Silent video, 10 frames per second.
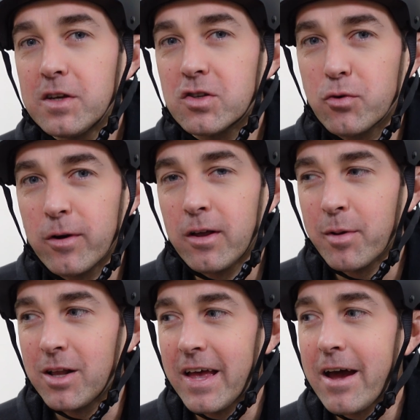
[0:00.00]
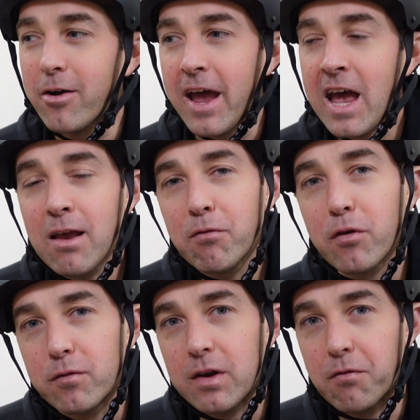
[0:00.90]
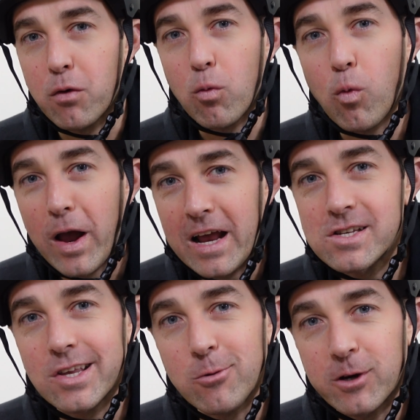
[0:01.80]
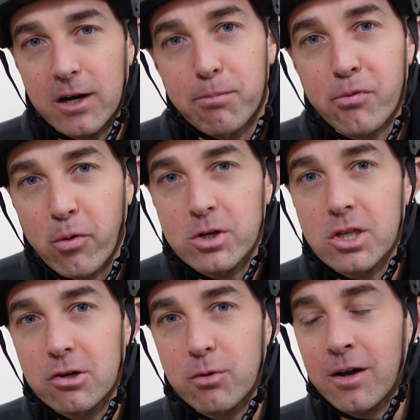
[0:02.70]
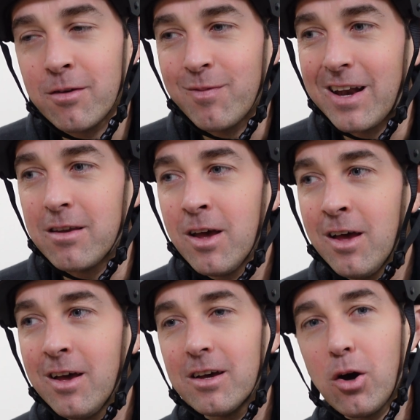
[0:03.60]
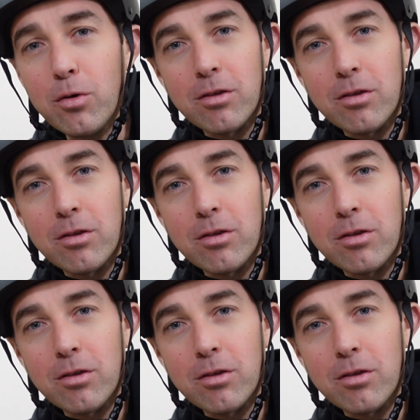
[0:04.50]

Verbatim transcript: This drill, I'm gonna lay out a handful of different ways that you can approach the drill and go